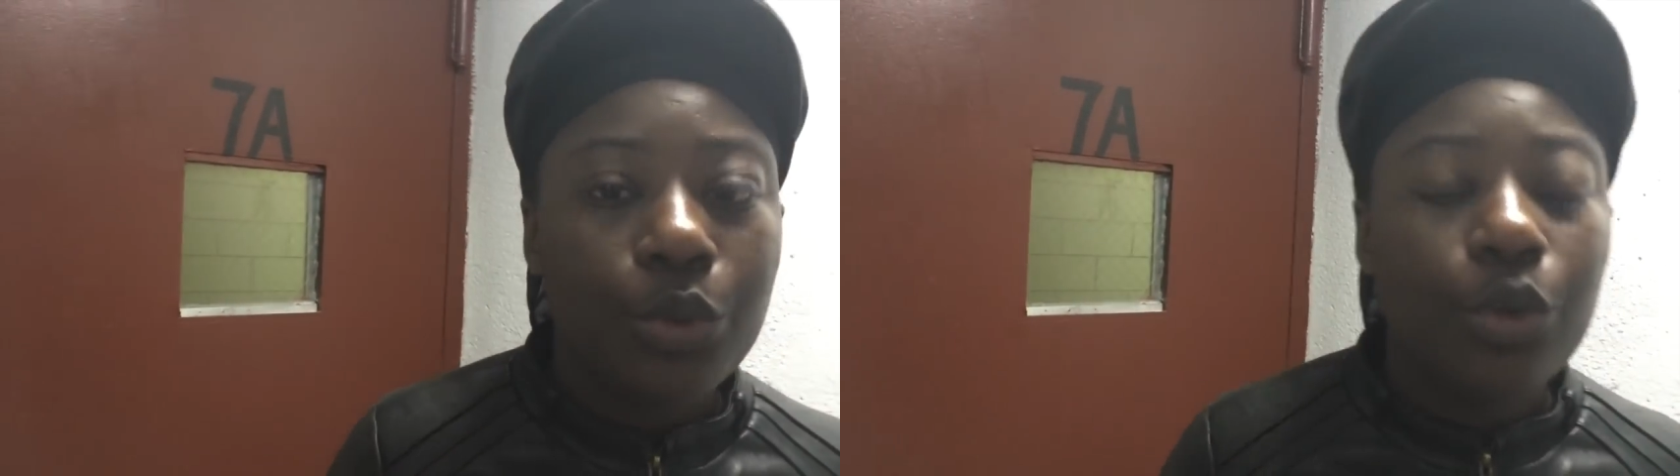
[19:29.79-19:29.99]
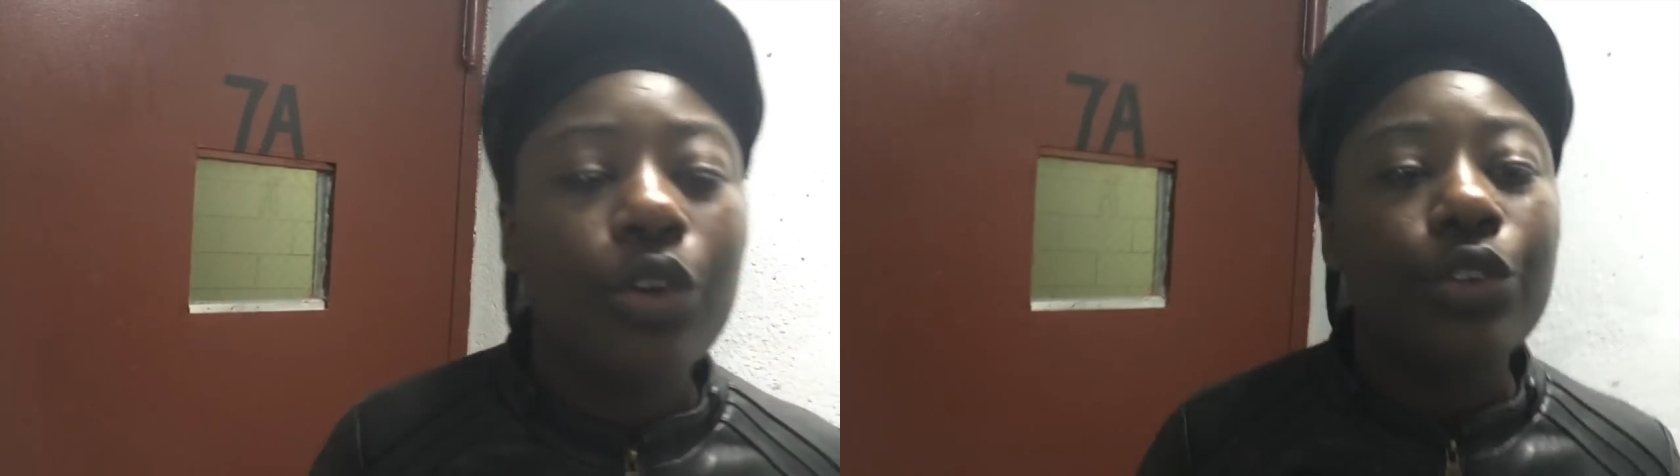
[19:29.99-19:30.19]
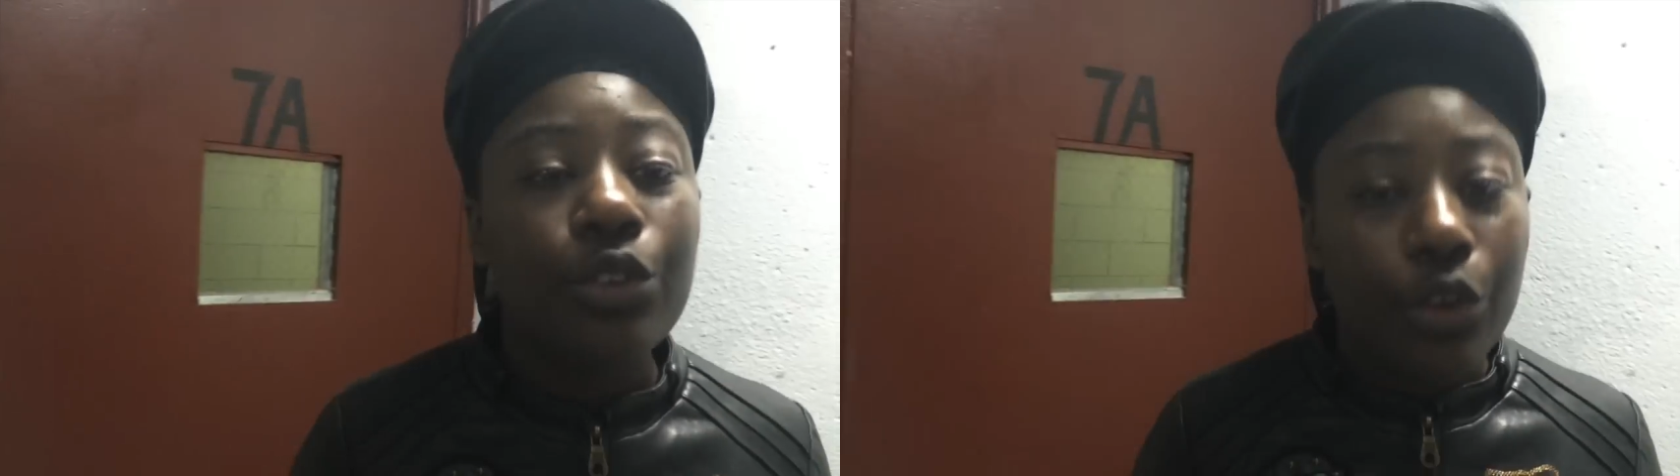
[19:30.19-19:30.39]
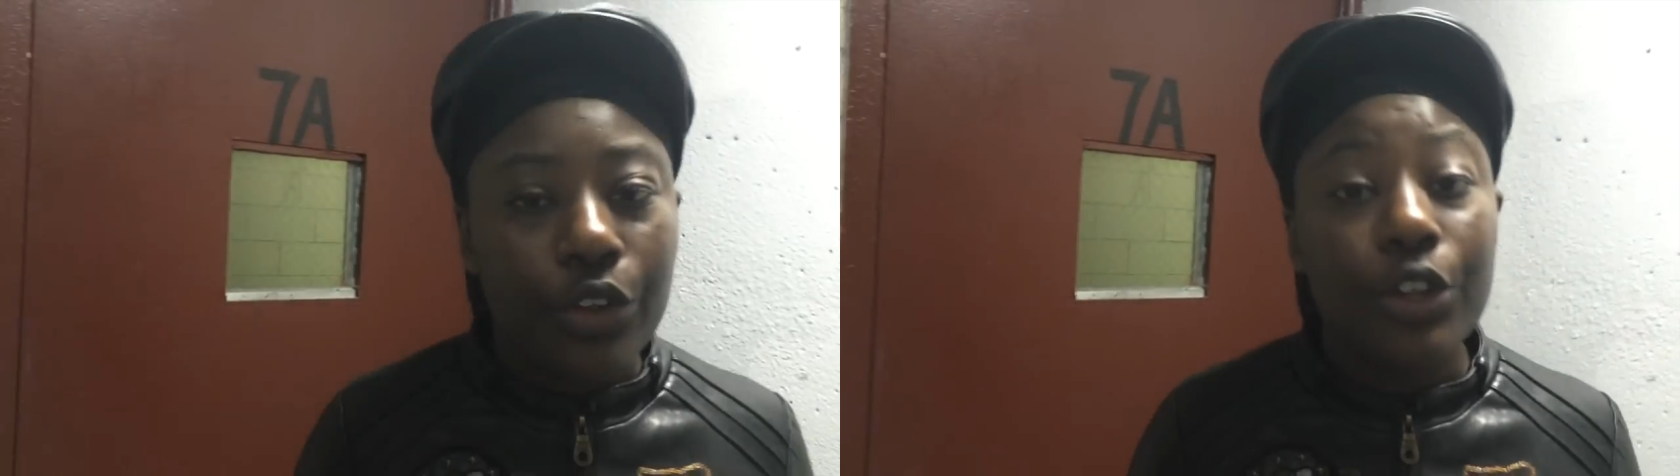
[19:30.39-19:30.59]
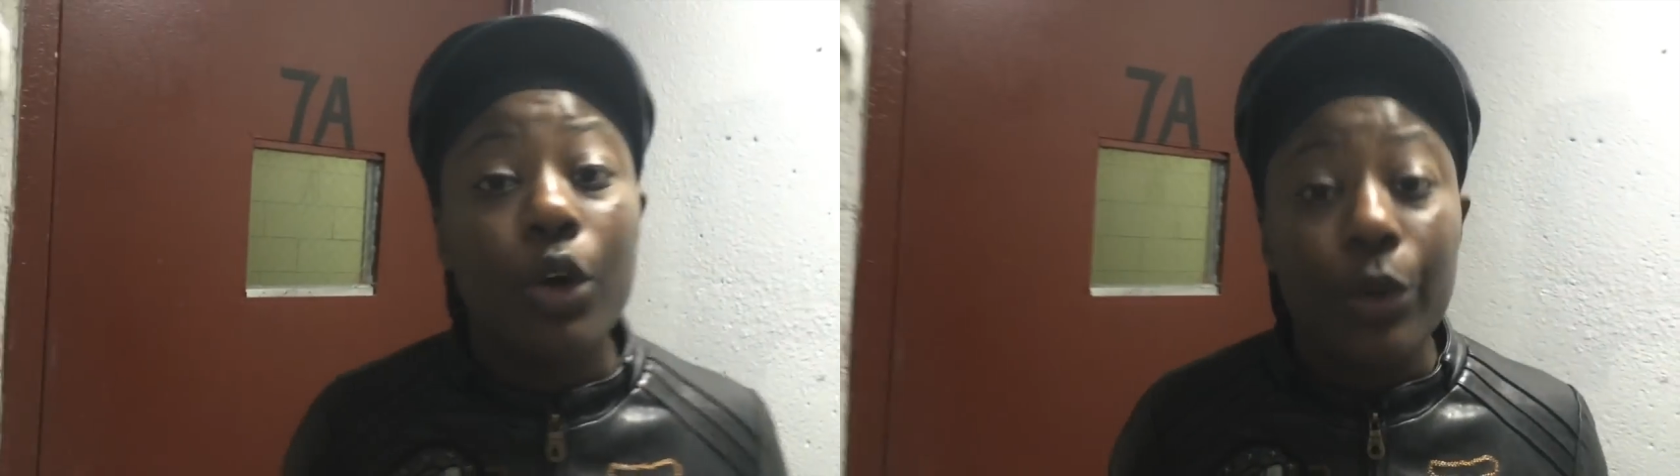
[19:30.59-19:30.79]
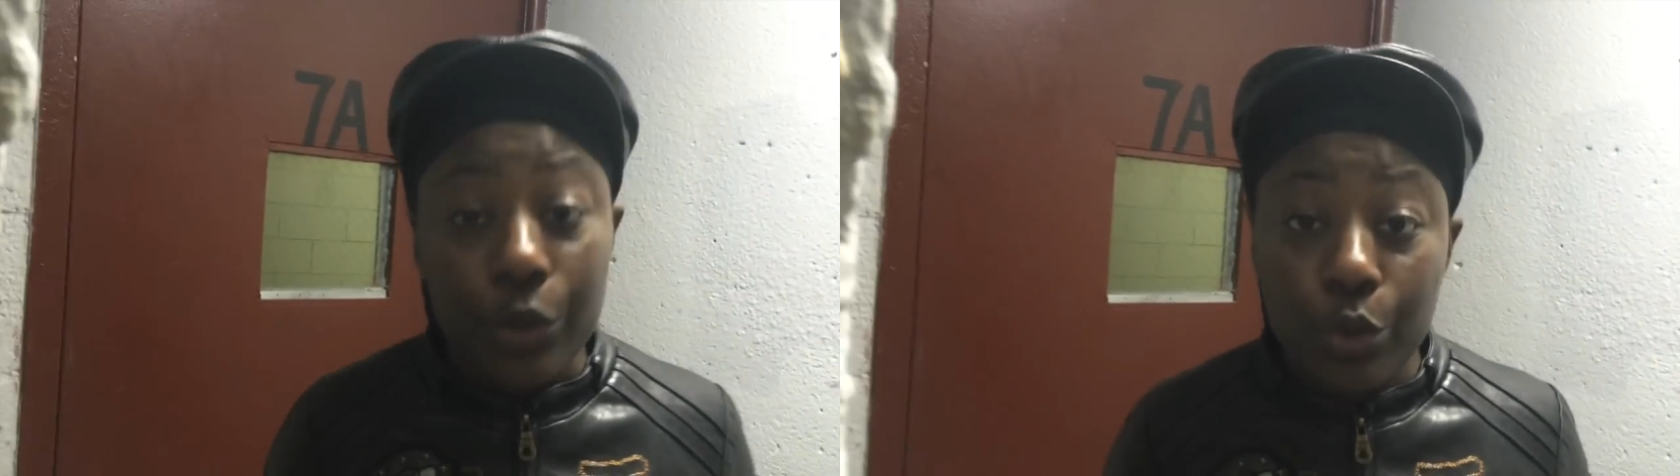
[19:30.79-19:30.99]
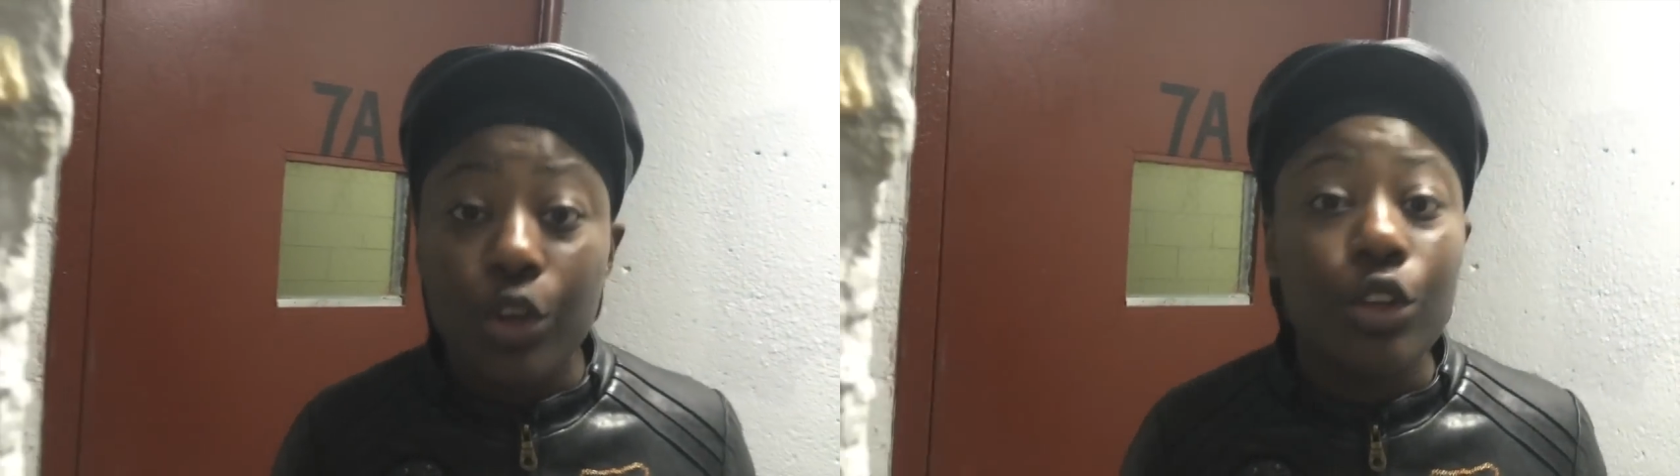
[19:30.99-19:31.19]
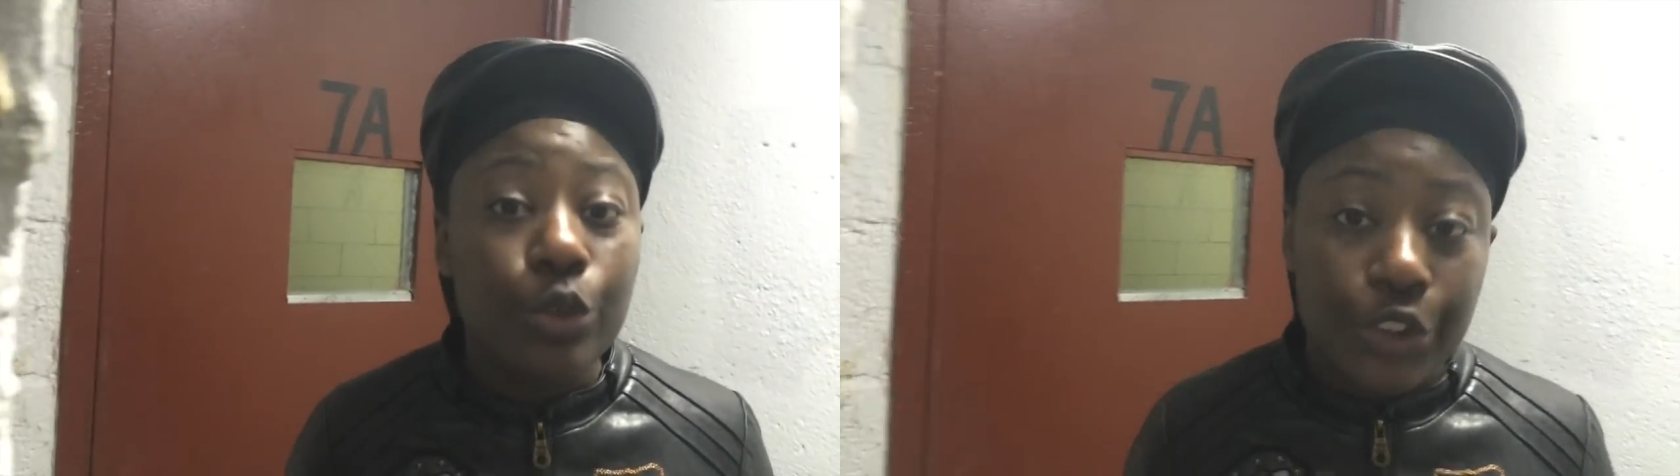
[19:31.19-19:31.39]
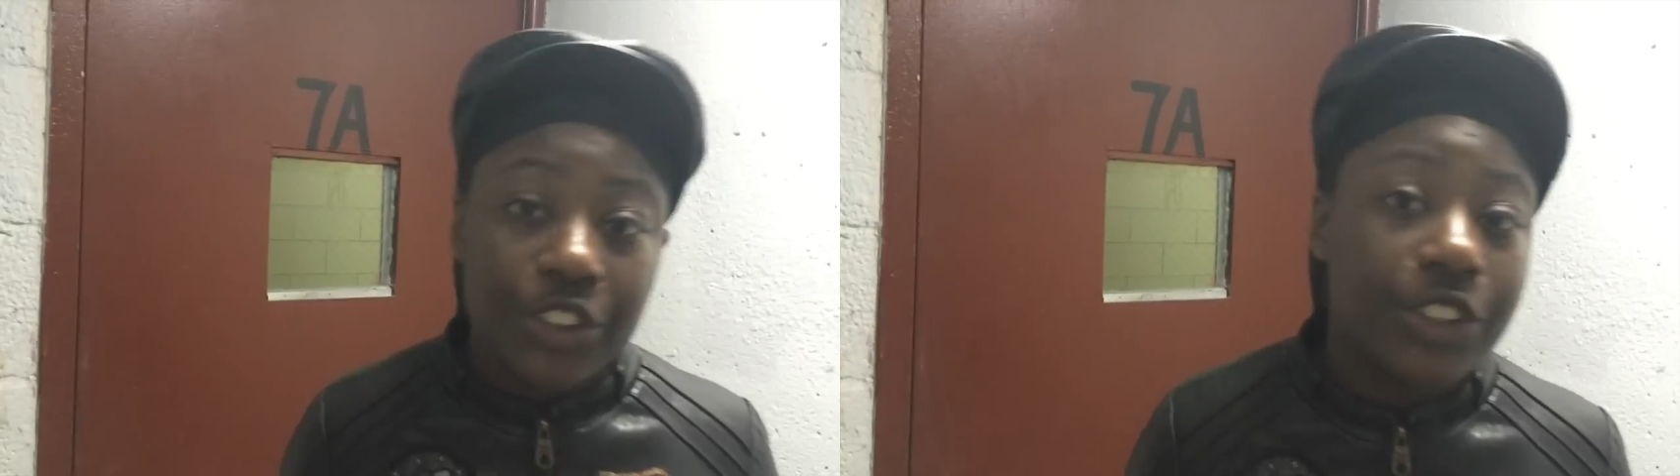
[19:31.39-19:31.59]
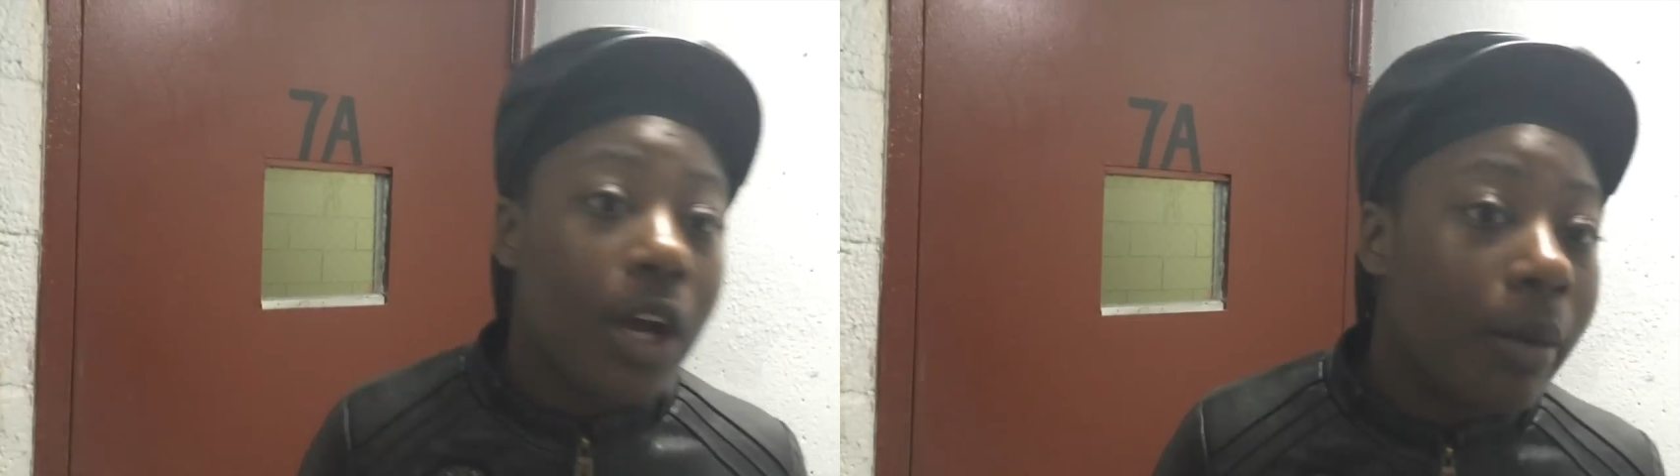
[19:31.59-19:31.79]
You gonna know, and you gonna lose
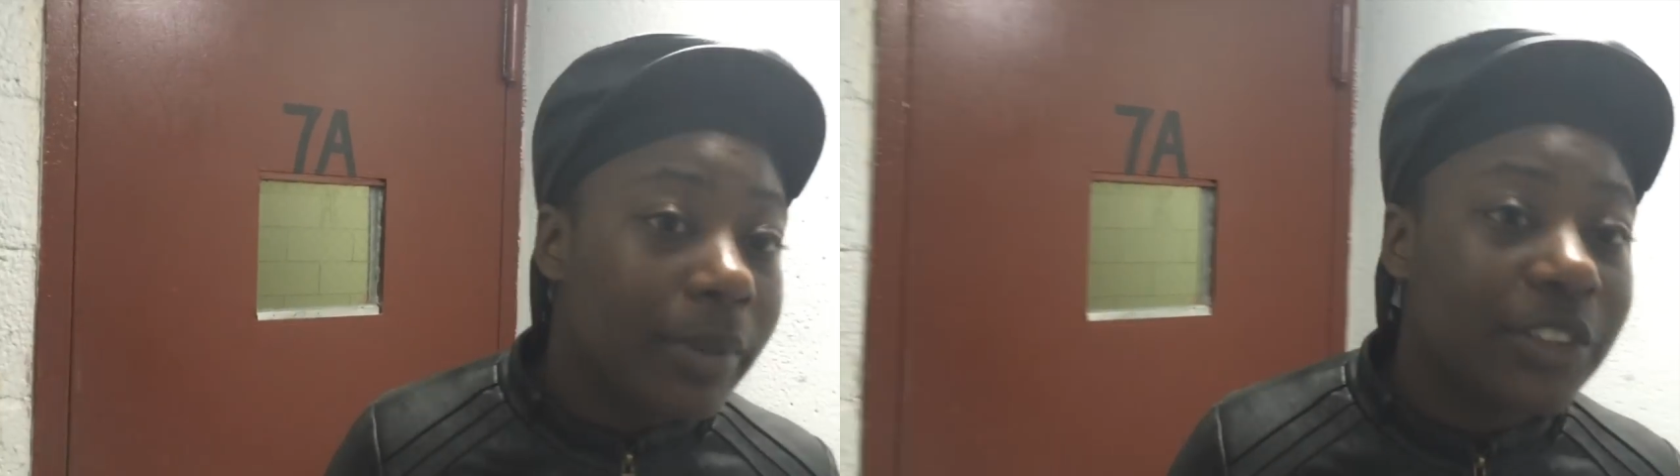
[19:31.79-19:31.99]
your job